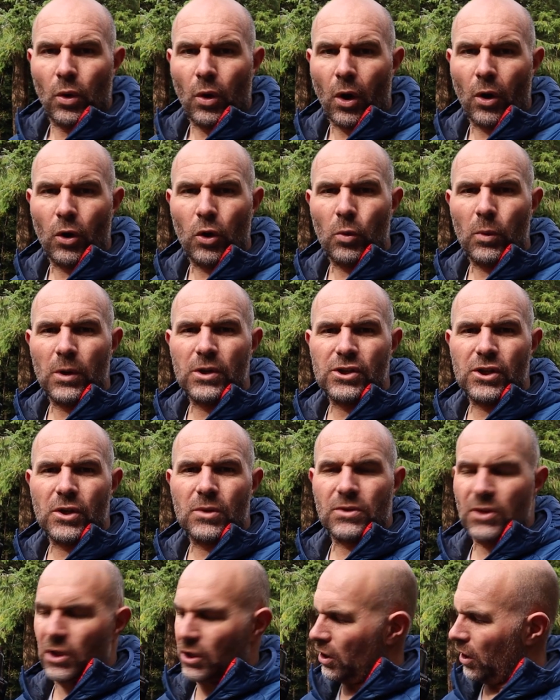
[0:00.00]
I always
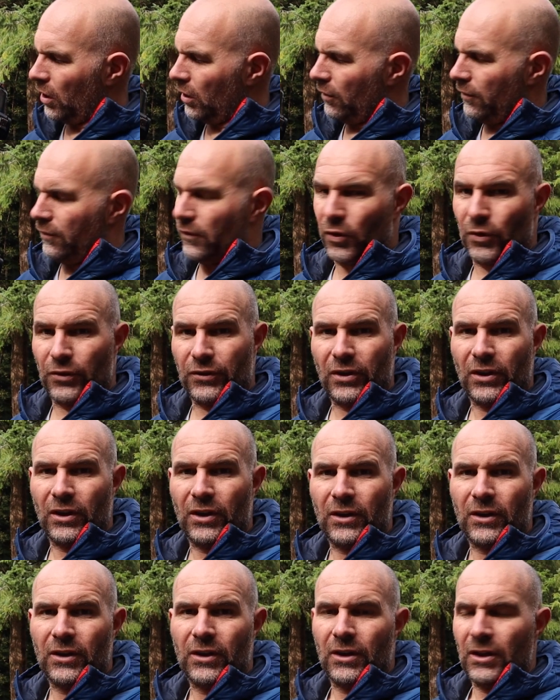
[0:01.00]
use the collar foot
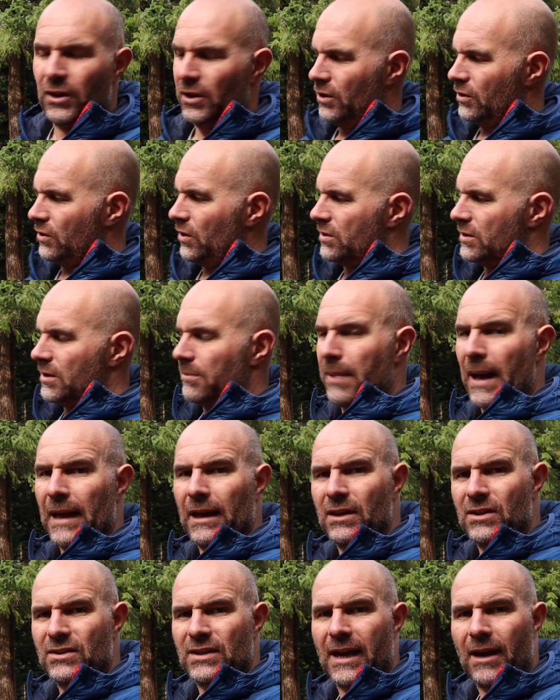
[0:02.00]
just to
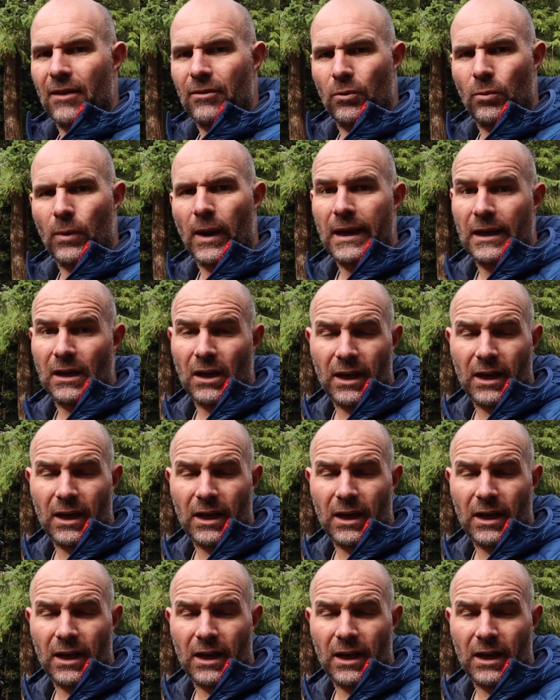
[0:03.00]
balance out the weight.